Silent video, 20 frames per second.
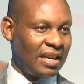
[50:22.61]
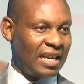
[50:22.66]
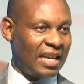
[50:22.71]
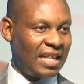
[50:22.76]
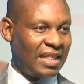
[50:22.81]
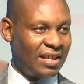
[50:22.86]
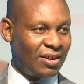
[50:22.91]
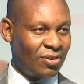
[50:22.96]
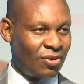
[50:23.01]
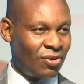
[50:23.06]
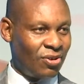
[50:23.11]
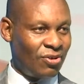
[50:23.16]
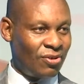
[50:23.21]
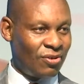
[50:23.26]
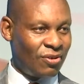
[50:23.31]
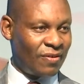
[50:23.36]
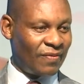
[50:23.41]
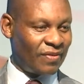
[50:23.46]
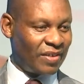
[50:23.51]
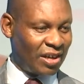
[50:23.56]
At the
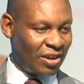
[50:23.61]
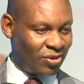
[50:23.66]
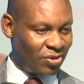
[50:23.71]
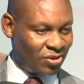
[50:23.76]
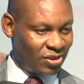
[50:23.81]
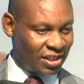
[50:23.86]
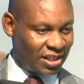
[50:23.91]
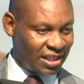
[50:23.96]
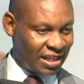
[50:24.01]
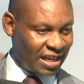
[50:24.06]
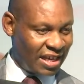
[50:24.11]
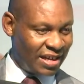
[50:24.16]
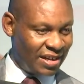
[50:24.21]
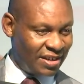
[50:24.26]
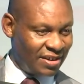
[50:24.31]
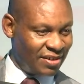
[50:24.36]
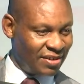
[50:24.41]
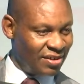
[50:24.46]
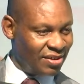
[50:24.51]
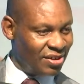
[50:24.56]
core of their
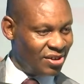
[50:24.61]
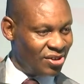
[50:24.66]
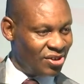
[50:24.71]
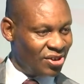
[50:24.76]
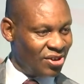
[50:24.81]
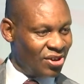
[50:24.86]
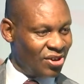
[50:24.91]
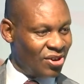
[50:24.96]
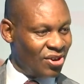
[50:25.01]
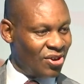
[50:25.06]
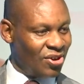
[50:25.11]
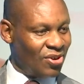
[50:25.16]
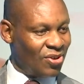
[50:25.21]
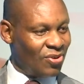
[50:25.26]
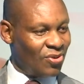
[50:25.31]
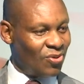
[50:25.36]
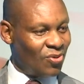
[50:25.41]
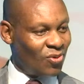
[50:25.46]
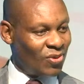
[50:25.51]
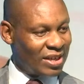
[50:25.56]
concern
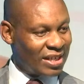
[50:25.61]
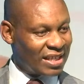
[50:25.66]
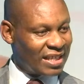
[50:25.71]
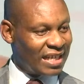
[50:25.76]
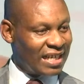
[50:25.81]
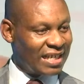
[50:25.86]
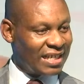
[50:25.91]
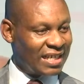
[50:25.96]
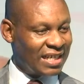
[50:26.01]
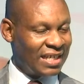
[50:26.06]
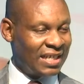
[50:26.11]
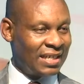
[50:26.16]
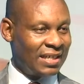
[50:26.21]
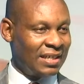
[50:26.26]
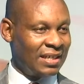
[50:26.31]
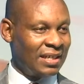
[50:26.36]
was that